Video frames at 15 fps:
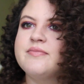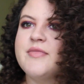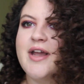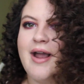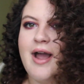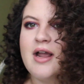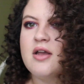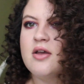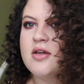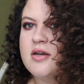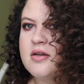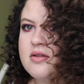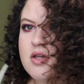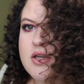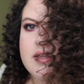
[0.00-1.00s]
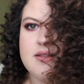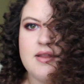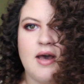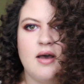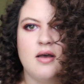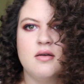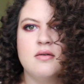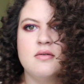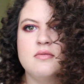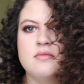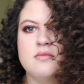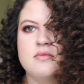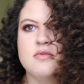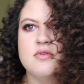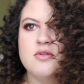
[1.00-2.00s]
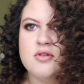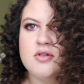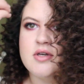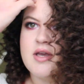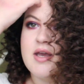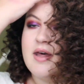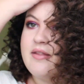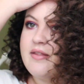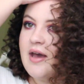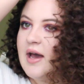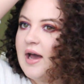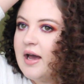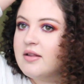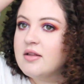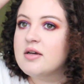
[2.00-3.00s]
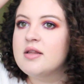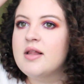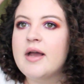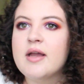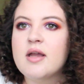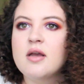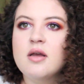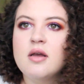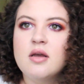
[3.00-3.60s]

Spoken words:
Like, I couldn't, look at that. Look at that. I look like